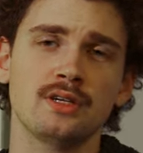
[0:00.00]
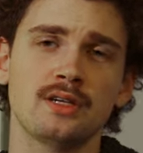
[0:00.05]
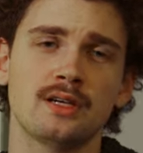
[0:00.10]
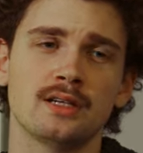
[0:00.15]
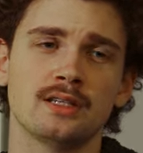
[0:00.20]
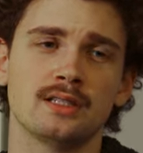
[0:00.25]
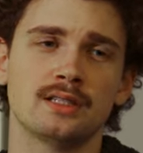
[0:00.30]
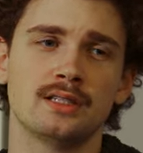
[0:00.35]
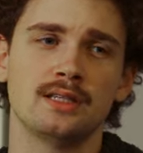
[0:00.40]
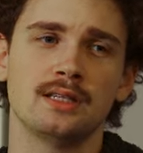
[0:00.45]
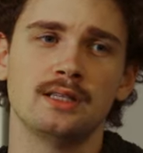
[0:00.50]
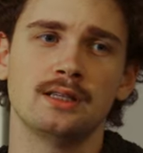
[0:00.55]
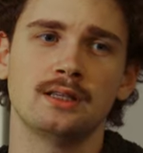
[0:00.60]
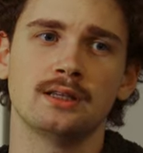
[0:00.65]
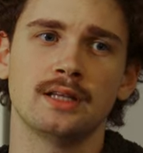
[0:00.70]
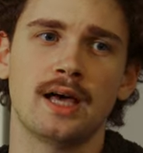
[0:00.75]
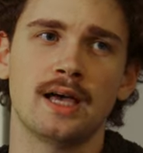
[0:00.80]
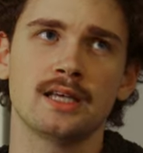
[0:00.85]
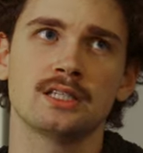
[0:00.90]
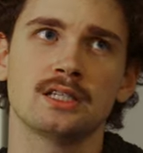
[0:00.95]
going to see
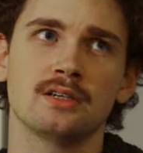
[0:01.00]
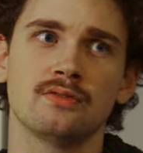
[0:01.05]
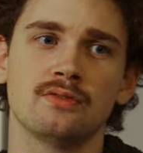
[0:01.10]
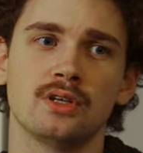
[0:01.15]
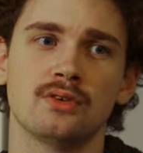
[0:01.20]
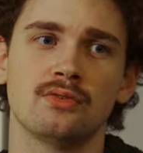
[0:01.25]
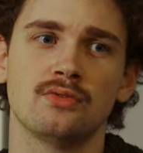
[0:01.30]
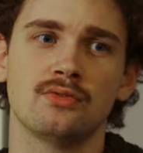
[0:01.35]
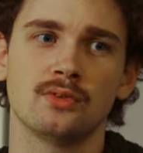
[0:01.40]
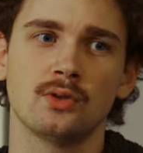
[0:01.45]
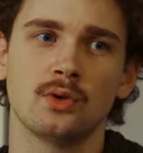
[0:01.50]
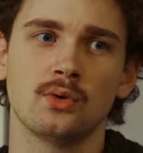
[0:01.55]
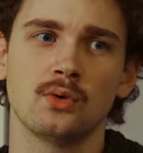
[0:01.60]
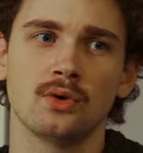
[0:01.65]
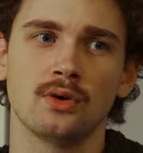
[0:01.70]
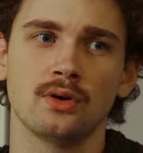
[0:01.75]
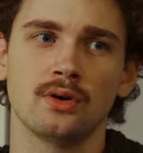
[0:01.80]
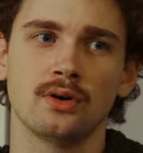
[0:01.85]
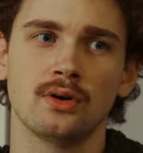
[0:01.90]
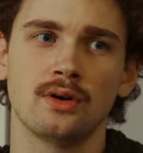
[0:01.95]
less of the
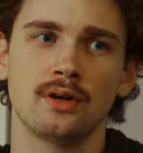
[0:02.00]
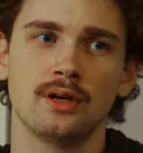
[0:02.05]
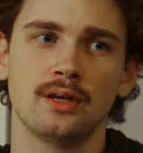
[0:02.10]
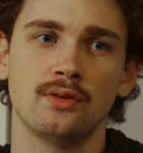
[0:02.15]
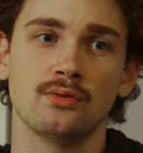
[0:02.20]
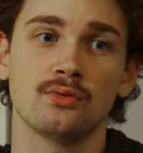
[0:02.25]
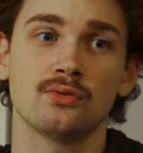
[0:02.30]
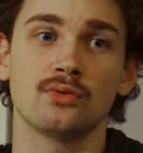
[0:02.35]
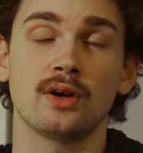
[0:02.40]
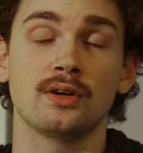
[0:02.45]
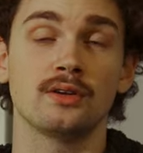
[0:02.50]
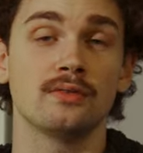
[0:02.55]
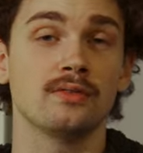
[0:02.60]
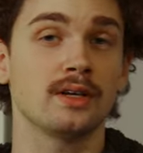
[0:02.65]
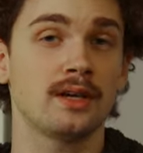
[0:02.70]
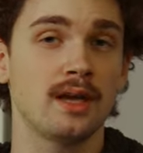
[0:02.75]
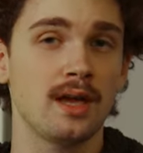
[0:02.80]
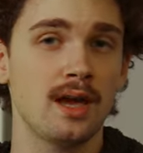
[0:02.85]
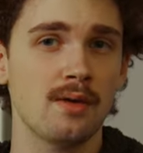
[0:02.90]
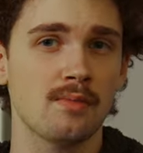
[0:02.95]
floor in front of the
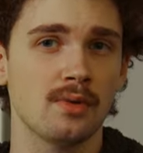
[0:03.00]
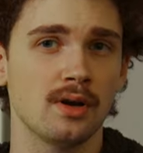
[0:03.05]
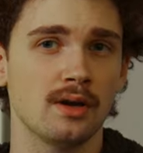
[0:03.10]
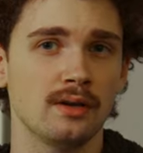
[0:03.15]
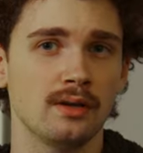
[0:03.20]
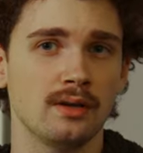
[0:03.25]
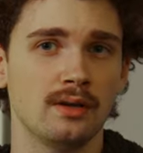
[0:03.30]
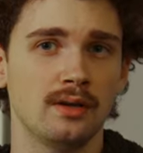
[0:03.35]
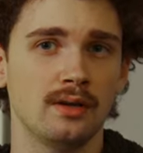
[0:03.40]
camera